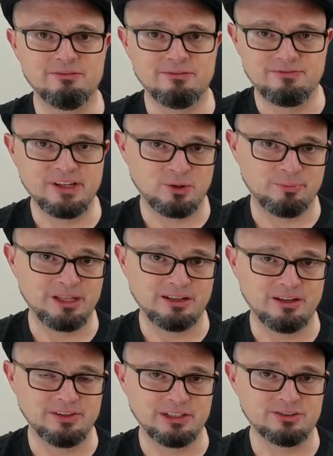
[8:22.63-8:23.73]
finger pick
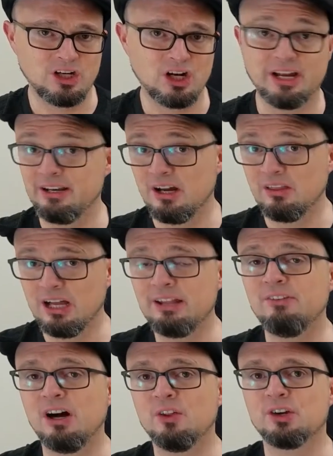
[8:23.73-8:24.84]
on the guitar and a lot
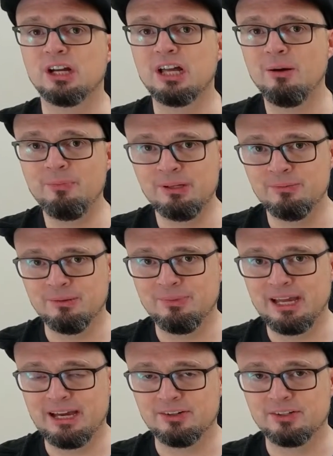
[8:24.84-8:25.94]
of other accompaniment
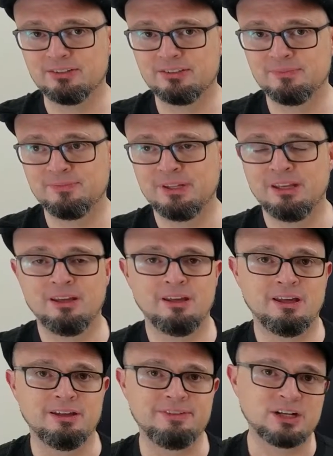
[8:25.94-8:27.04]
patterns.
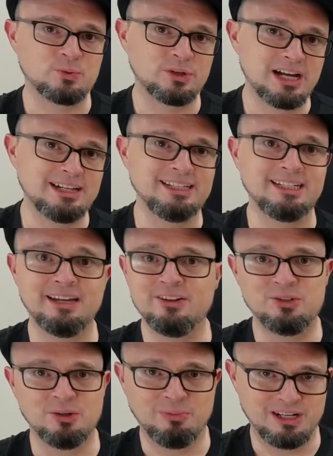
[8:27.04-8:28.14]
In fact, we're not going to get
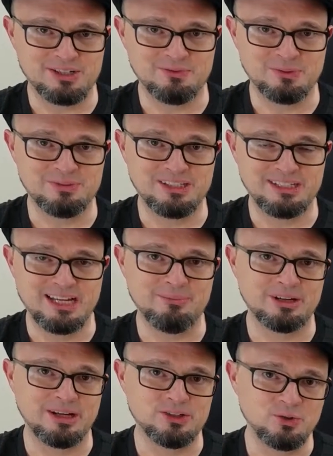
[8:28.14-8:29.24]
into a bunch of them today,
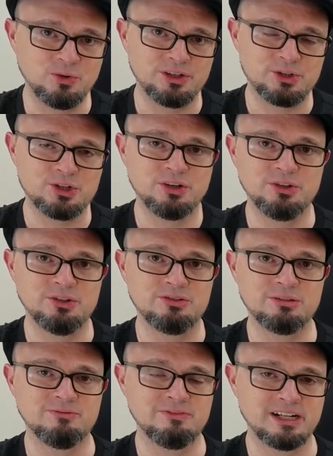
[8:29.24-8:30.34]
but I do want to show you
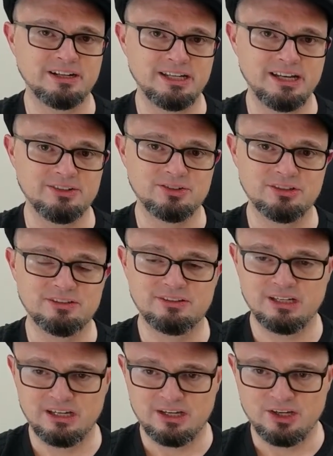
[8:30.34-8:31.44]
some variations.
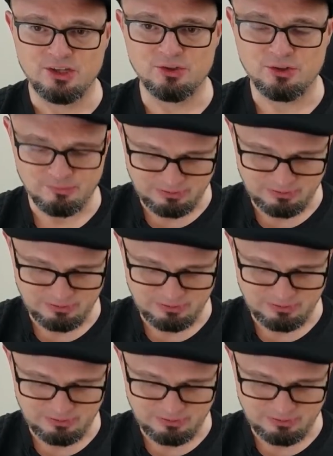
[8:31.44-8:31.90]
You could